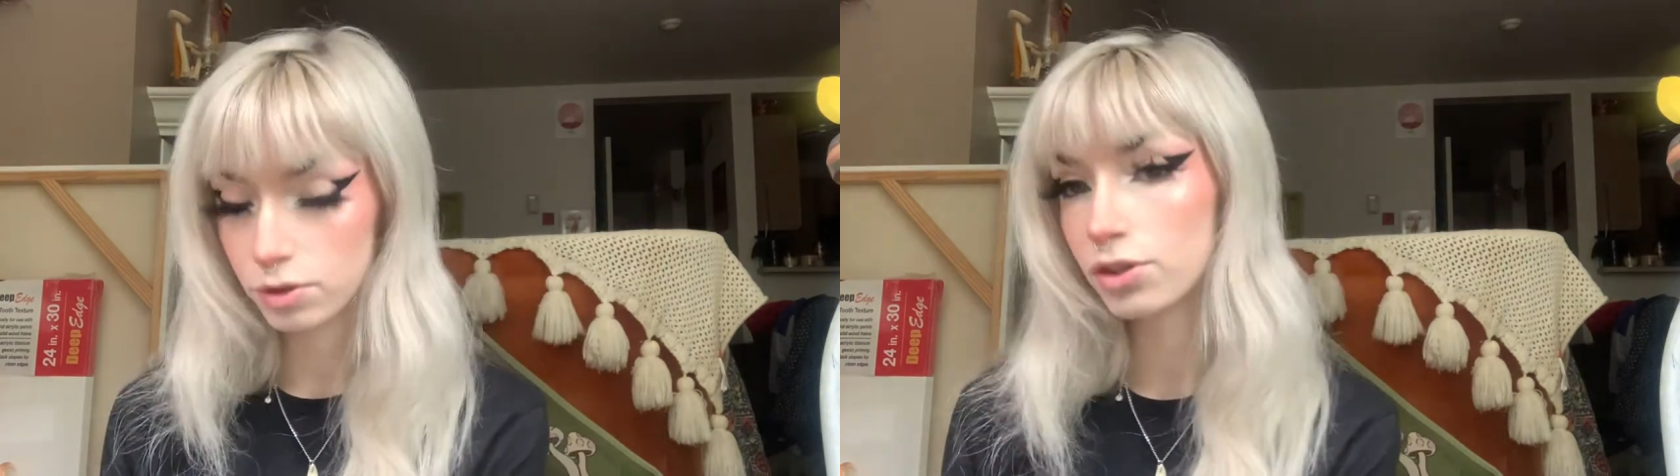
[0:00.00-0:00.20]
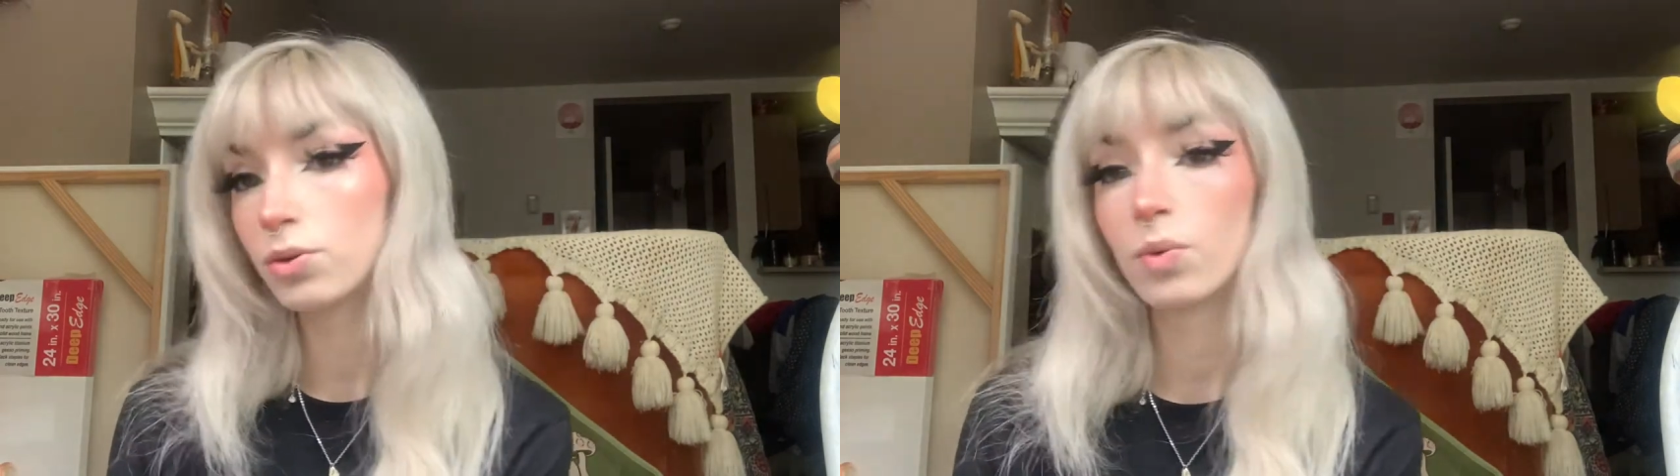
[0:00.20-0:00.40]

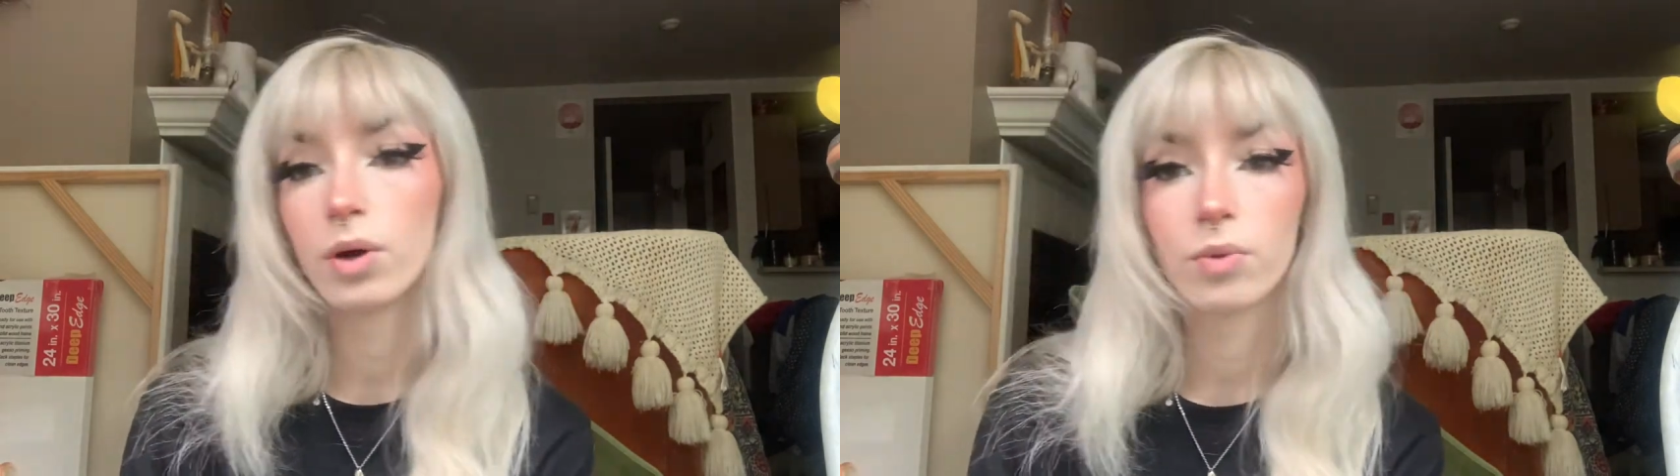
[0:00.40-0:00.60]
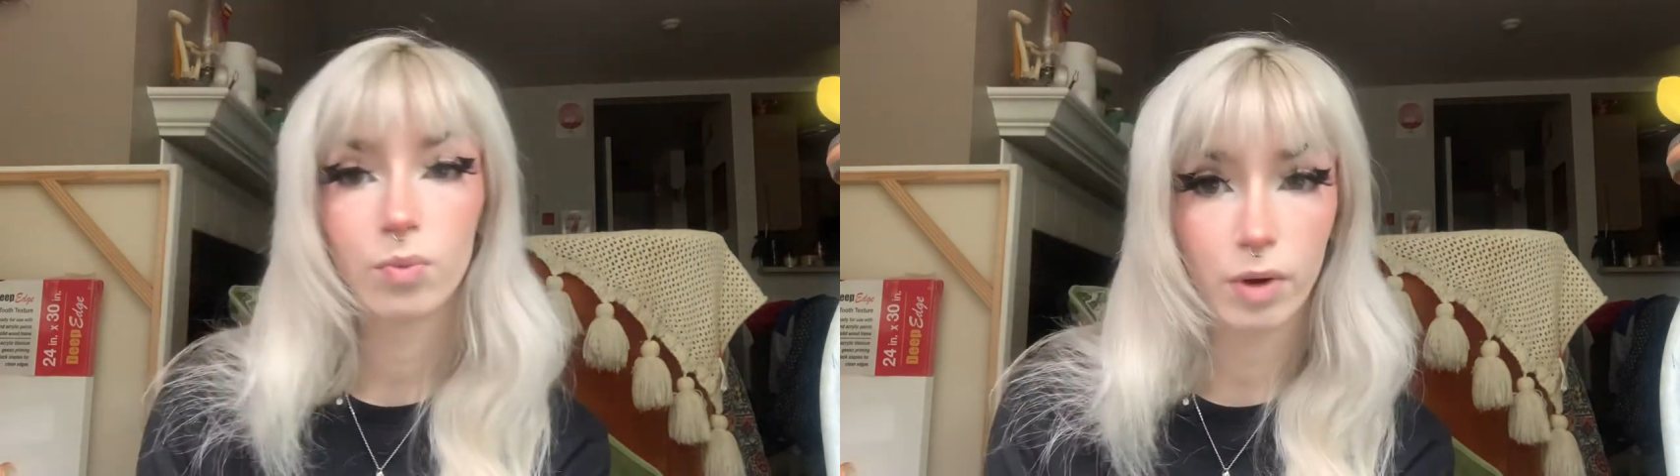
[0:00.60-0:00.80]
to
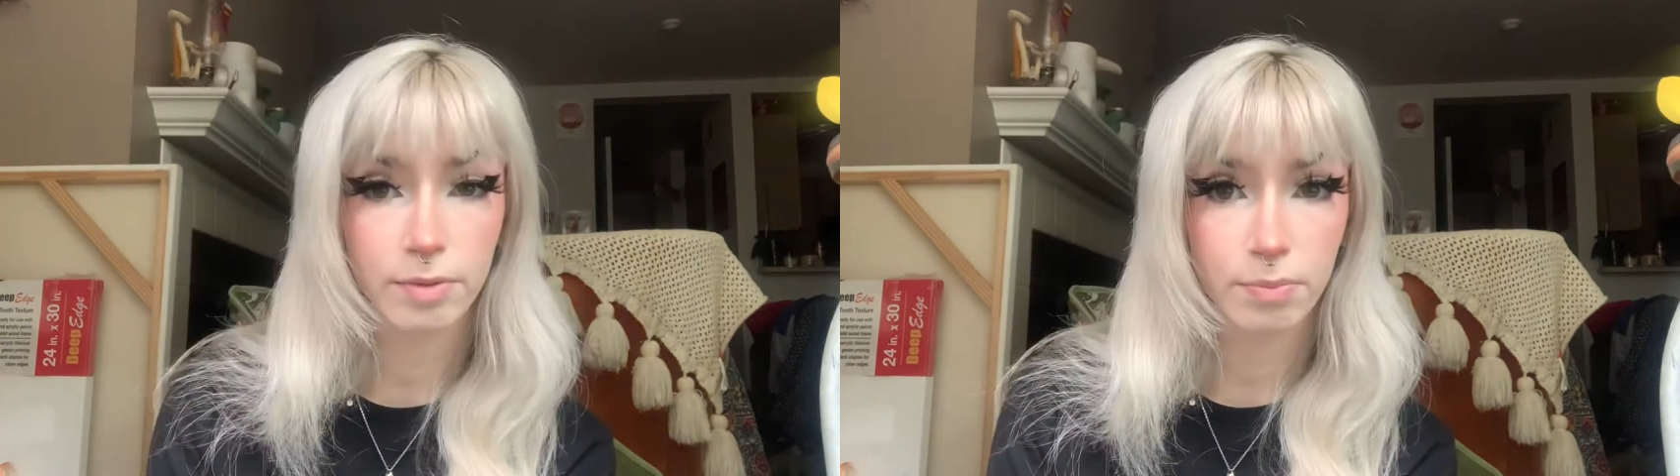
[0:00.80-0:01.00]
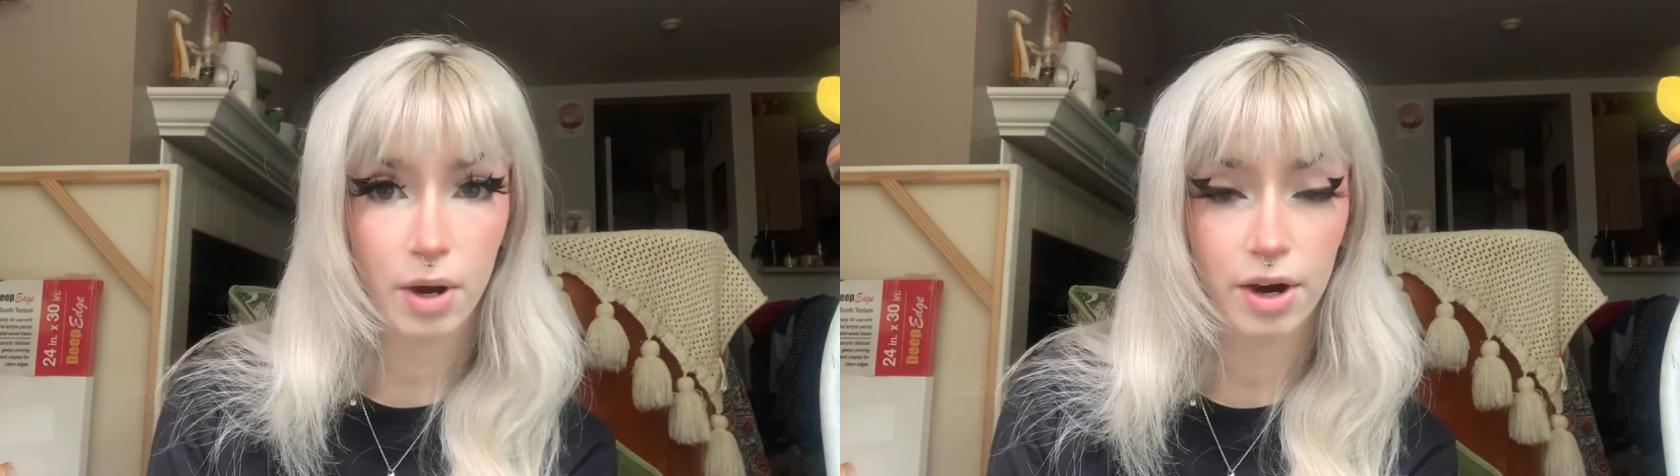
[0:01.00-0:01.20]

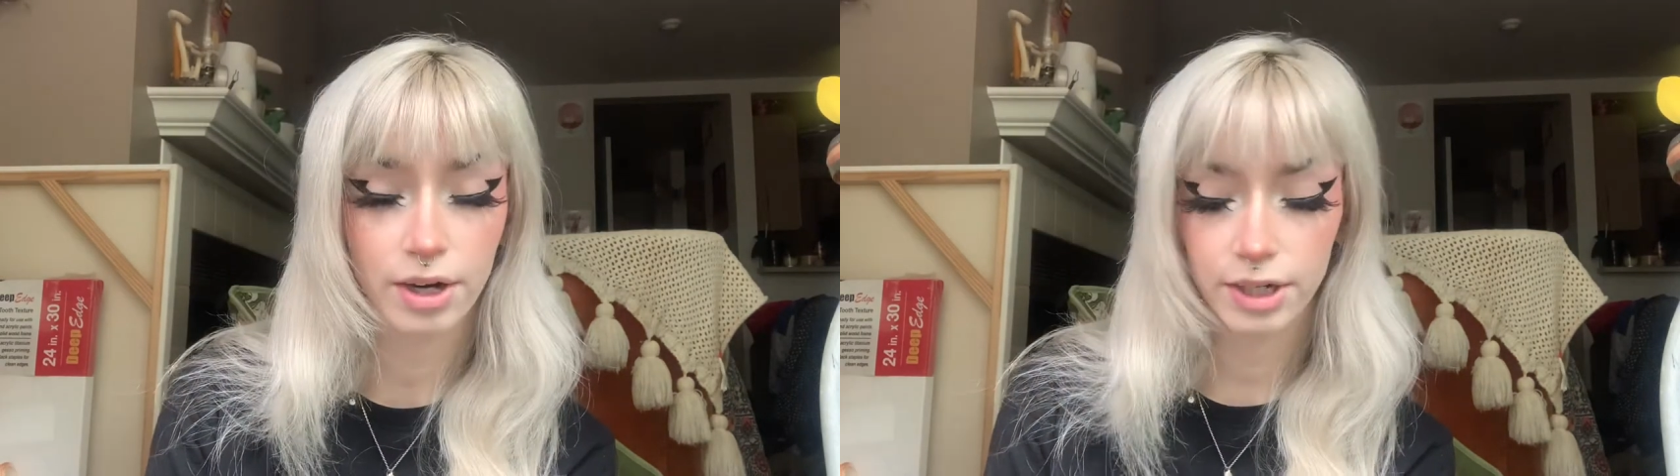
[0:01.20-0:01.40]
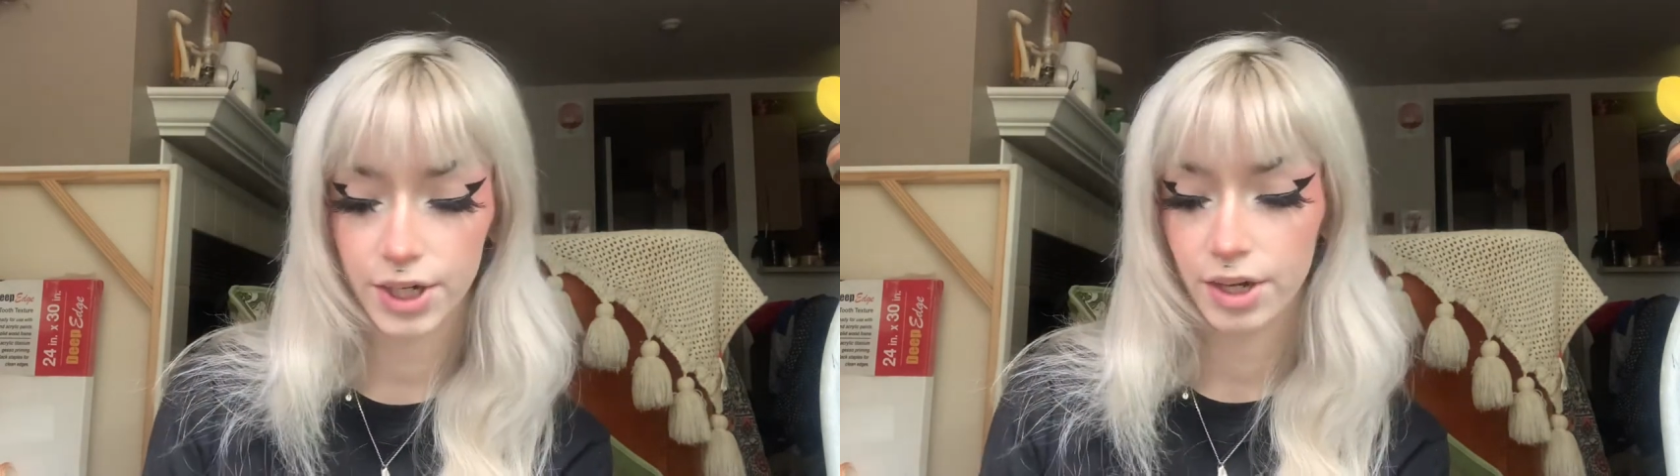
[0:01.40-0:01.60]
one
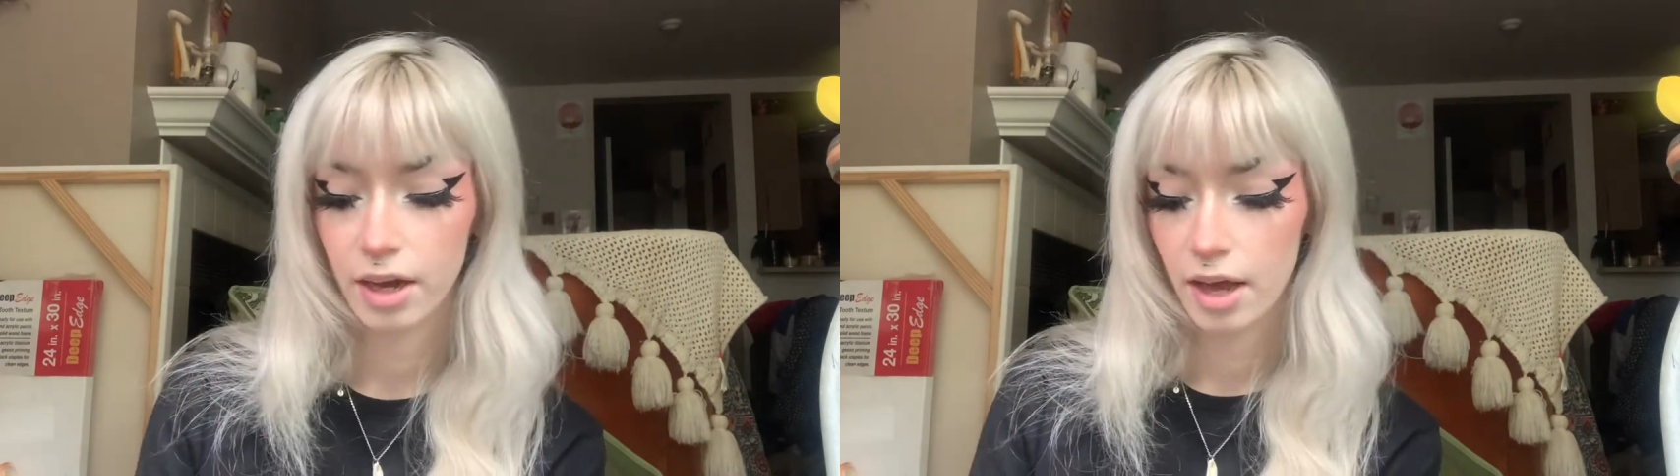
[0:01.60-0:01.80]
park,